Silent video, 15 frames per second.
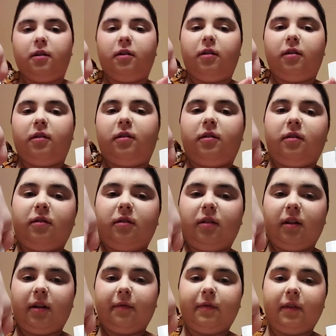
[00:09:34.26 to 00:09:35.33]

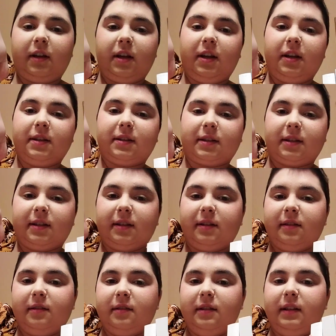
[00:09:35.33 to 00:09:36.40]
All of these.
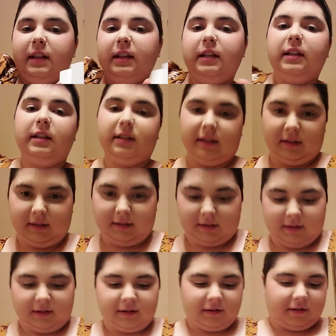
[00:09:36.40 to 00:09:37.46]

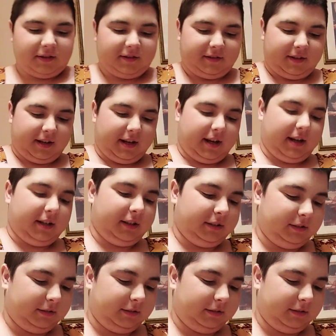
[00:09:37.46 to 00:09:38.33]
So yeah.